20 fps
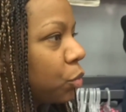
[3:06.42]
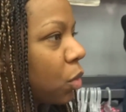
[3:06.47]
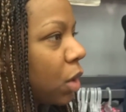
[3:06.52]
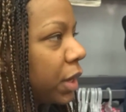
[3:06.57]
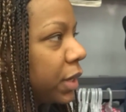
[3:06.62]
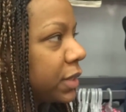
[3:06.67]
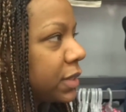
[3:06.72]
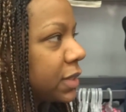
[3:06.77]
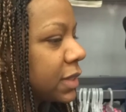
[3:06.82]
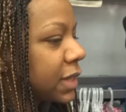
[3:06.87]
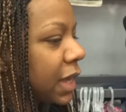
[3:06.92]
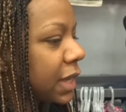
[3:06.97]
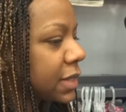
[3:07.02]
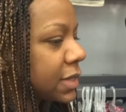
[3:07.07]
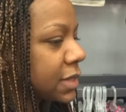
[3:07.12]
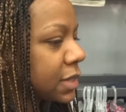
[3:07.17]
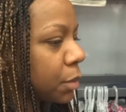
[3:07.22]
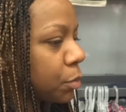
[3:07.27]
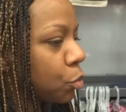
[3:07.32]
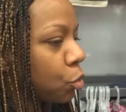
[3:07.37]
wanted to get
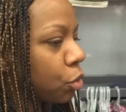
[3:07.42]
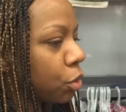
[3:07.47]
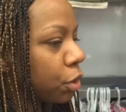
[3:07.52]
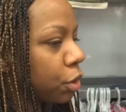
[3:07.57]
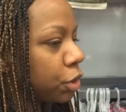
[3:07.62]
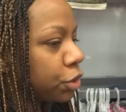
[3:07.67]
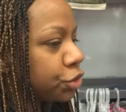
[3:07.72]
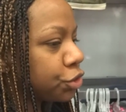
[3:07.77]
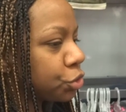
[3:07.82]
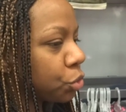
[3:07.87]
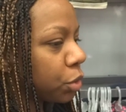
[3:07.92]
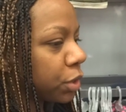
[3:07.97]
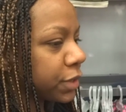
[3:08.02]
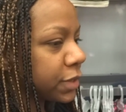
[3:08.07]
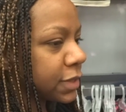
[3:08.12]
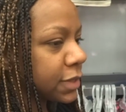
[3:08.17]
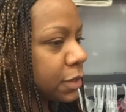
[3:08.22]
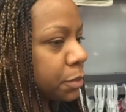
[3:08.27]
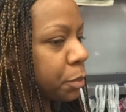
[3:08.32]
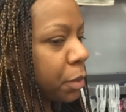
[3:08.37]
some more
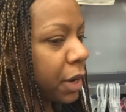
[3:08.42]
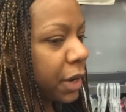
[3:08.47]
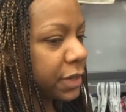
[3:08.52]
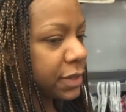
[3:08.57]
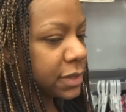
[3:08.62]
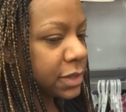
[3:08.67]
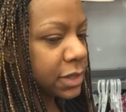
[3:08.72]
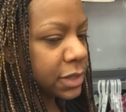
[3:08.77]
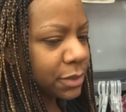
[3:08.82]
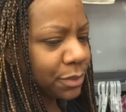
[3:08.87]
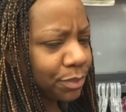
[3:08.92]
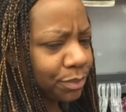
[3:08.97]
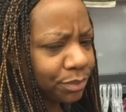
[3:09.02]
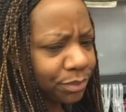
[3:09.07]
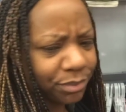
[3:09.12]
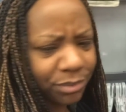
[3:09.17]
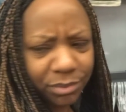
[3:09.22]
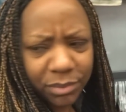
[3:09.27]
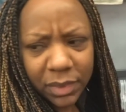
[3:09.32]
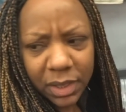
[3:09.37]
shorts, but
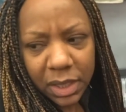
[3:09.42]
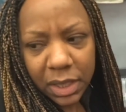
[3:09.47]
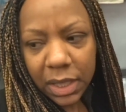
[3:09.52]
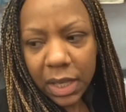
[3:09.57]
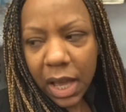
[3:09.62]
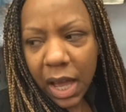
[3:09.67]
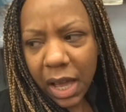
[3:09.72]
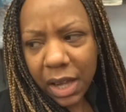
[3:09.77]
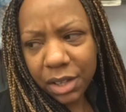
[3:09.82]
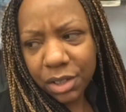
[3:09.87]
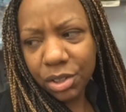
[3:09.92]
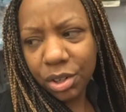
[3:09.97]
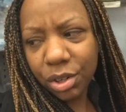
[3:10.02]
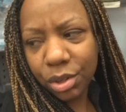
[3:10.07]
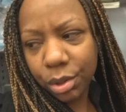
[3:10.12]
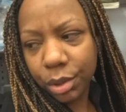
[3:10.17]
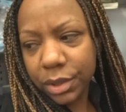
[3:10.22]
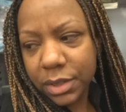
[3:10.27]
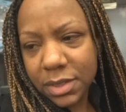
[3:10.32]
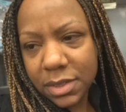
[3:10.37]
I don't
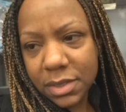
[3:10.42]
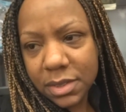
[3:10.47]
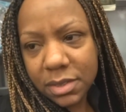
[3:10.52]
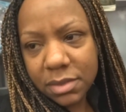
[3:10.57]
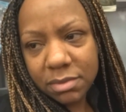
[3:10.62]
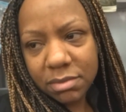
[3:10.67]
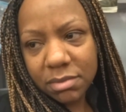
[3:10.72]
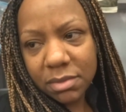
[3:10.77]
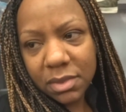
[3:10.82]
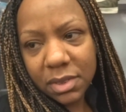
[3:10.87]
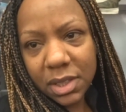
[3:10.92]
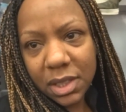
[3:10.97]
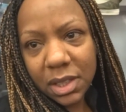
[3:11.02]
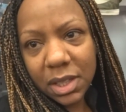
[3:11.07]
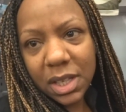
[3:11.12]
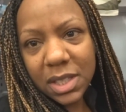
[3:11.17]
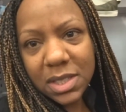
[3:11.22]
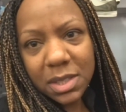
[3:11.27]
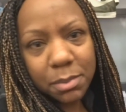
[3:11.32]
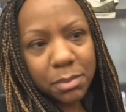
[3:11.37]
know,
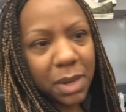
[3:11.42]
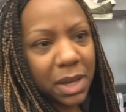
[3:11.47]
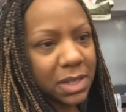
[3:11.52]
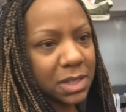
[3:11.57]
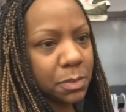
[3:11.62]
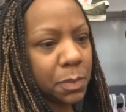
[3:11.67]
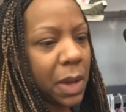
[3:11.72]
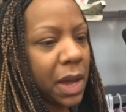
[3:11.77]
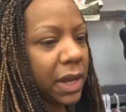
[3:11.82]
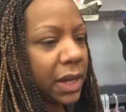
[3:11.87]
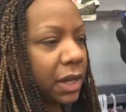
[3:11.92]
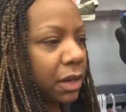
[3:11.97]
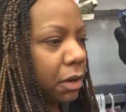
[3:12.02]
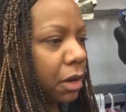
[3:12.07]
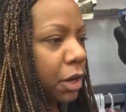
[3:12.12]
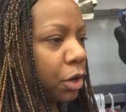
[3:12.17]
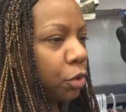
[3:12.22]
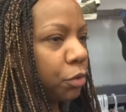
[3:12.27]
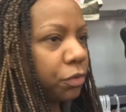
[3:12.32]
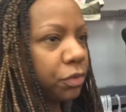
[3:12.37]
it's a mess back here.
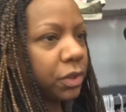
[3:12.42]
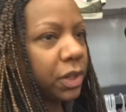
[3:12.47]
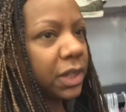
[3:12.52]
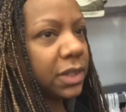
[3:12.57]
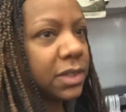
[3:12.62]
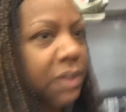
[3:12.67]
I don't feel like